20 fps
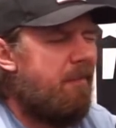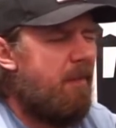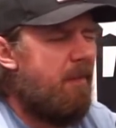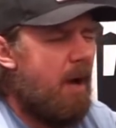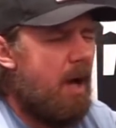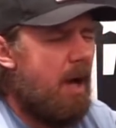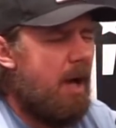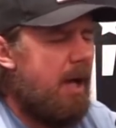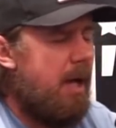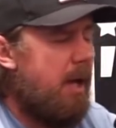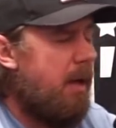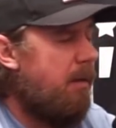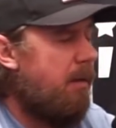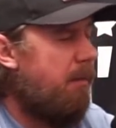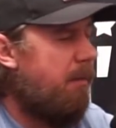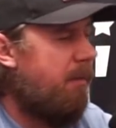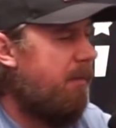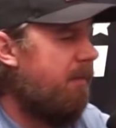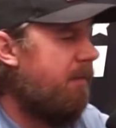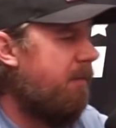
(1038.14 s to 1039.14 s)

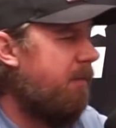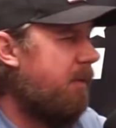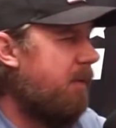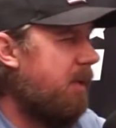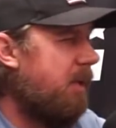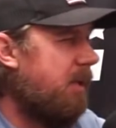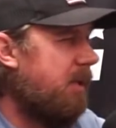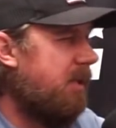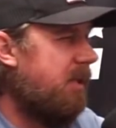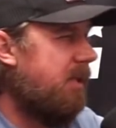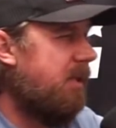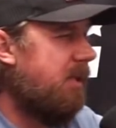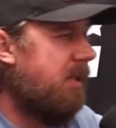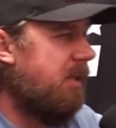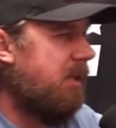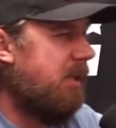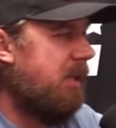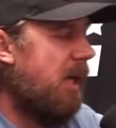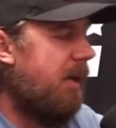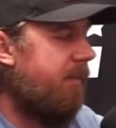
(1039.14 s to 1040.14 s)
5 to
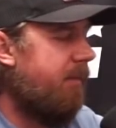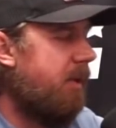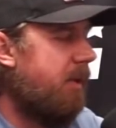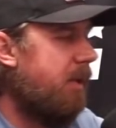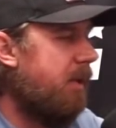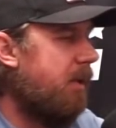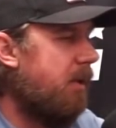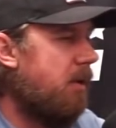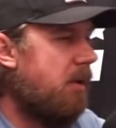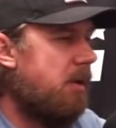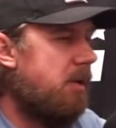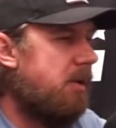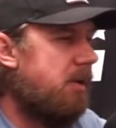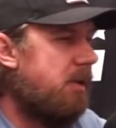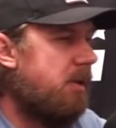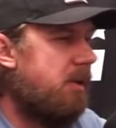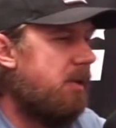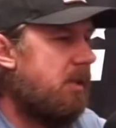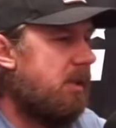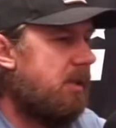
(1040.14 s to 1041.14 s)
7
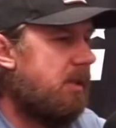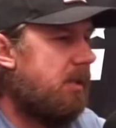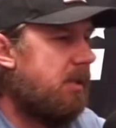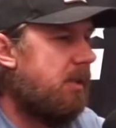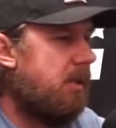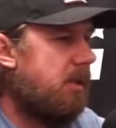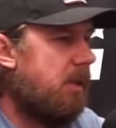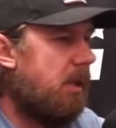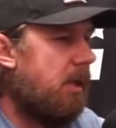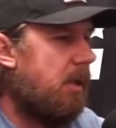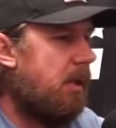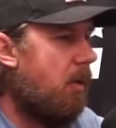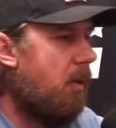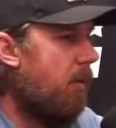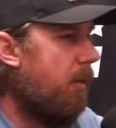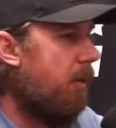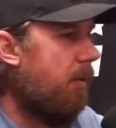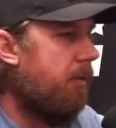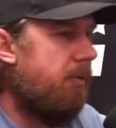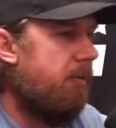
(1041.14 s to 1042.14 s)
years just
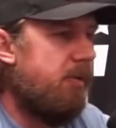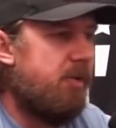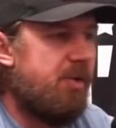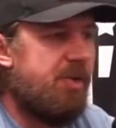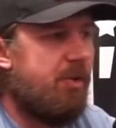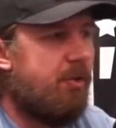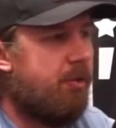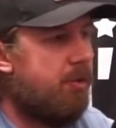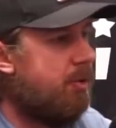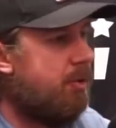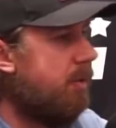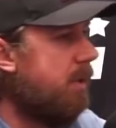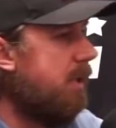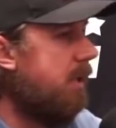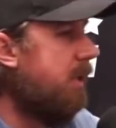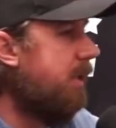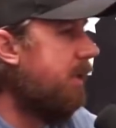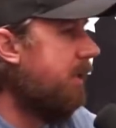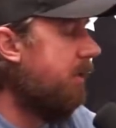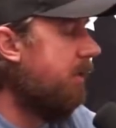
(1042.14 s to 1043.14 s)
going through
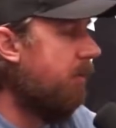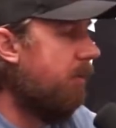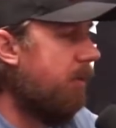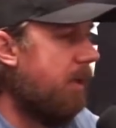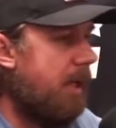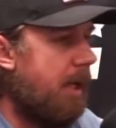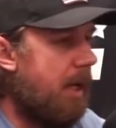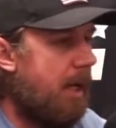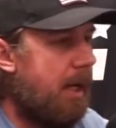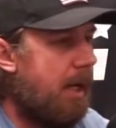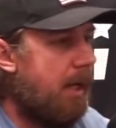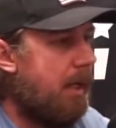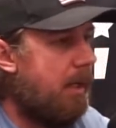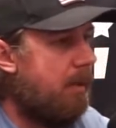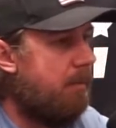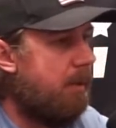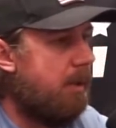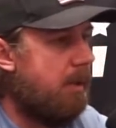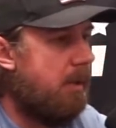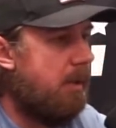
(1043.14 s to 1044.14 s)
surgeries and
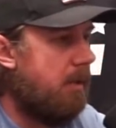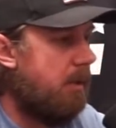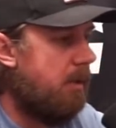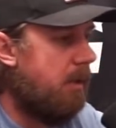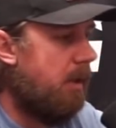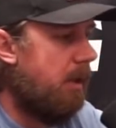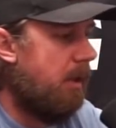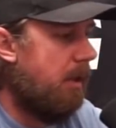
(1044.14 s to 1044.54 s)
rehab. And